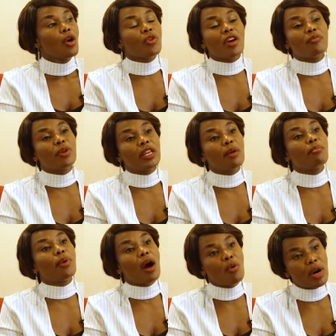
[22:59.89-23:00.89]
We have been
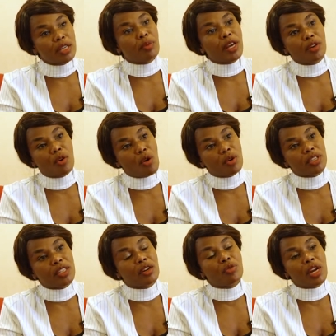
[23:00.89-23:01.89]
empowered by God.
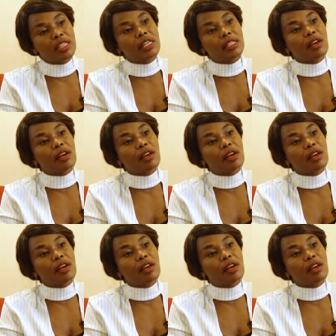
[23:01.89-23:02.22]
The grace is